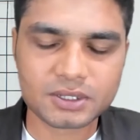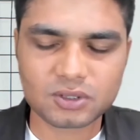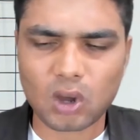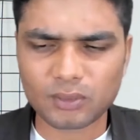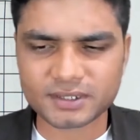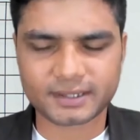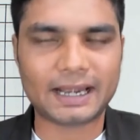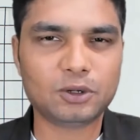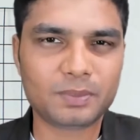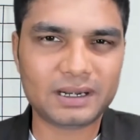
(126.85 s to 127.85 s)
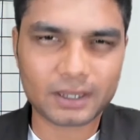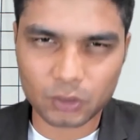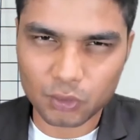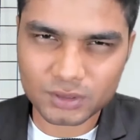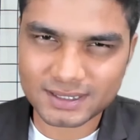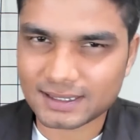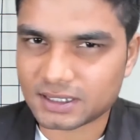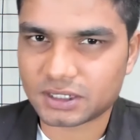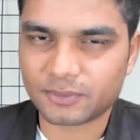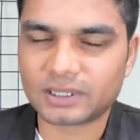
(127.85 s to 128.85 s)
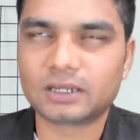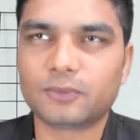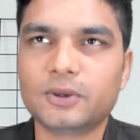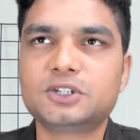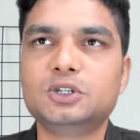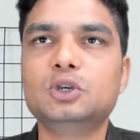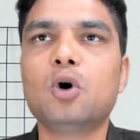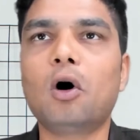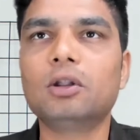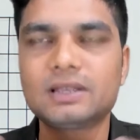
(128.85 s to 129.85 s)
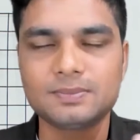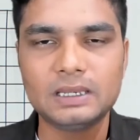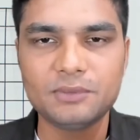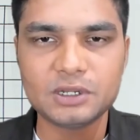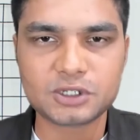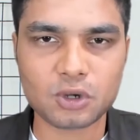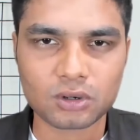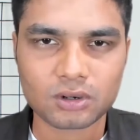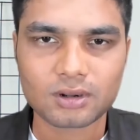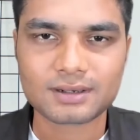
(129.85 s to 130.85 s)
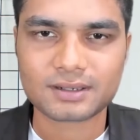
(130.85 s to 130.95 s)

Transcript: So always try to build a course in such a way that which you always believe, which you are